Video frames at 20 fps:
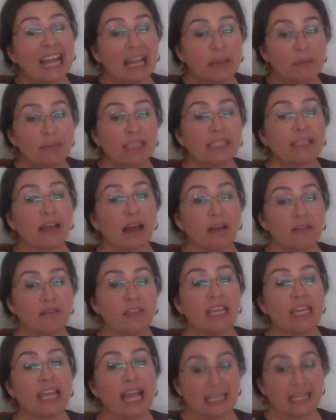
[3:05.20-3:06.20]
is of
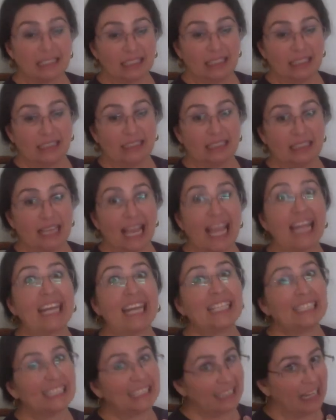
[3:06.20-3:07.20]
the essence, and
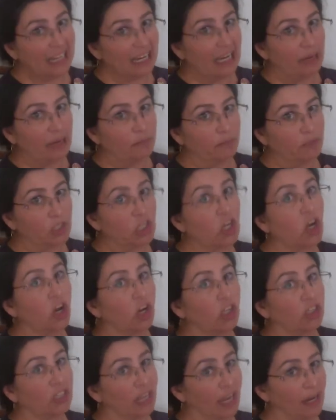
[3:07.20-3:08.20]
it's time to
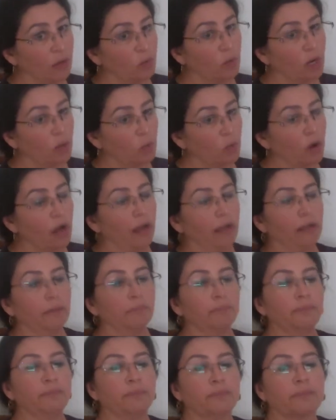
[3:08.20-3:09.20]
call 911.
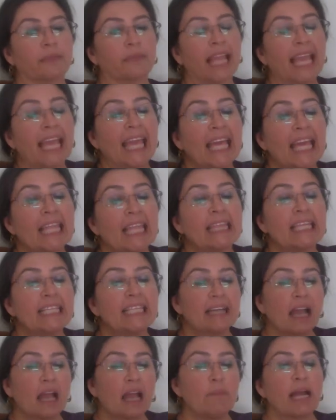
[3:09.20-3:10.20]
The
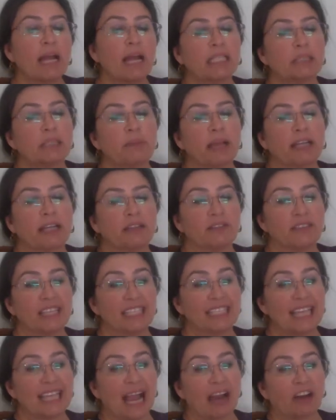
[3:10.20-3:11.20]
time aspect of
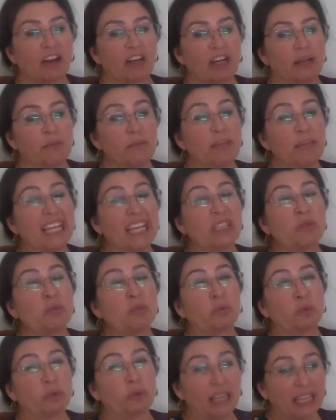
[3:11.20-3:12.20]
this acronym is
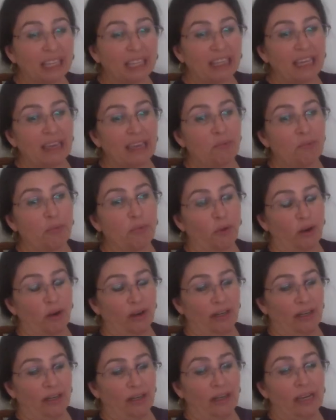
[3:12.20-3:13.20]
really
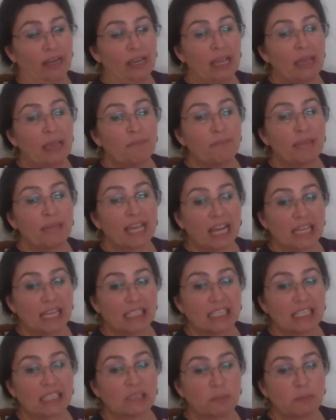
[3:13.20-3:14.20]
important because,
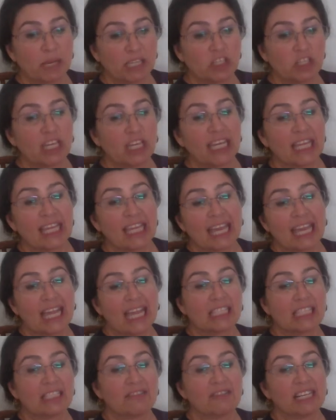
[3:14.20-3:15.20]
especially in the
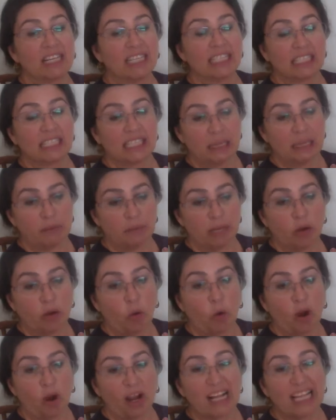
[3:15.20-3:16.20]
case of an ischemic
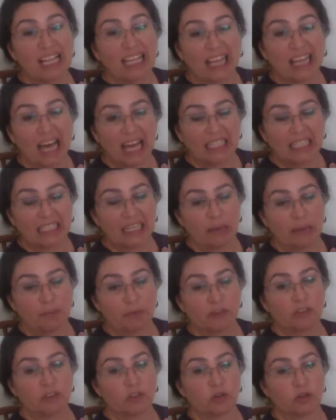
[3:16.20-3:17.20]
or clot type
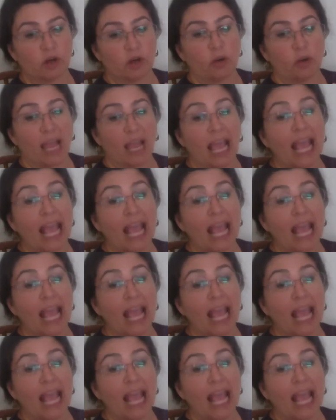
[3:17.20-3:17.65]
of stroke,